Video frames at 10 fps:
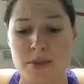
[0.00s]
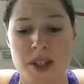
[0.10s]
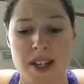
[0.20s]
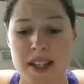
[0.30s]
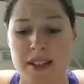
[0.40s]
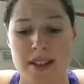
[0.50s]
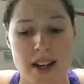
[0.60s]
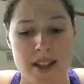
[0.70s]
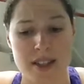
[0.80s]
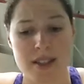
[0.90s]
but I
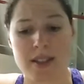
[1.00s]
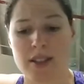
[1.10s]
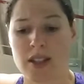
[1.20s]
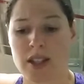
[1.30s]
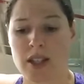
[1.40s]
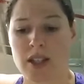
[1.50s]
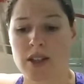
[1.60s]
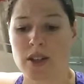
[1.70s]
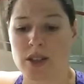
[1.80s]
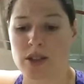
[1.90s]
cannot.
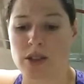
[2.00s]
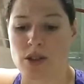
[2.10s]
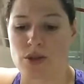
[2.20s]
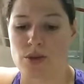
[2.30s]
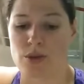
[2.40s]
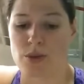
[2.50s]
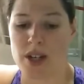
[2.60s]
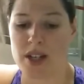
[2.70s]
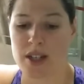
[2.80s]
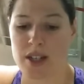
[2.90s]
So,